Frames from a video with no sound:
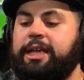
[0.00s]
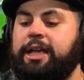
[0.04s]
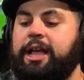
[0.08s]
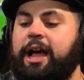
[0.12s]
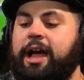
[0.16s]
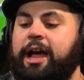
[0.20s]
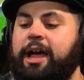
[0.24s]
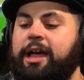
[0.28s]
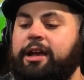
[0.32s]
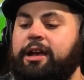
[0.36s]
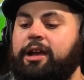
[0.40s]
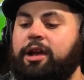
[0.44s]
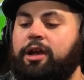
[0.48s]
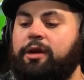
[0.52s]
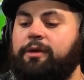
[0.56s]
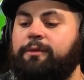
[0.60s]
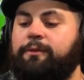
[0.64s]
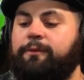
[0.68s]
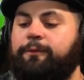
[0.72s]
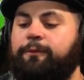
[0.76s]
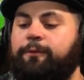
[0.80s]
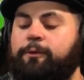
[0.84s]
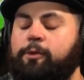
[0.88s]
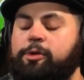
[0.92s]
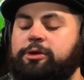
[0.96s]
got
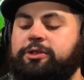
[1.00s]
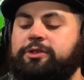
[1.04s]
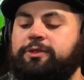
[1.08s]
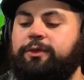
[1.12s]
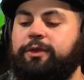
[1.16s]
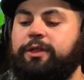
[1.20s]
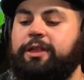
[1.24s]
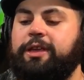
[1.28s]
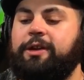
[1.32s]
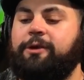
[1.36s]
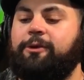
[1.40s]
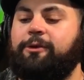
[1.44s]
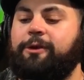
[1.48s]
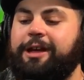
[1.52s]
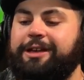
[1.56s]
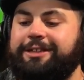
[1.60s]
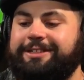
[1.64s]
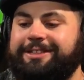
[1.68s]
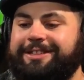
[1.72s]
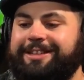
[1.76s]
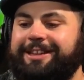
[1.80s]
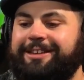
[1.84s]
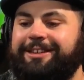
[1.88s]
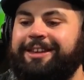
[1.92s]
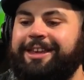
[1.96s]
forcefully
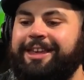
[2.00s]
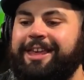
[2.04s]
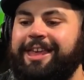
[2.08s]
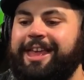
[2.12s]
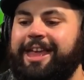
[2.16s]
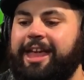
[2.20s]
arrested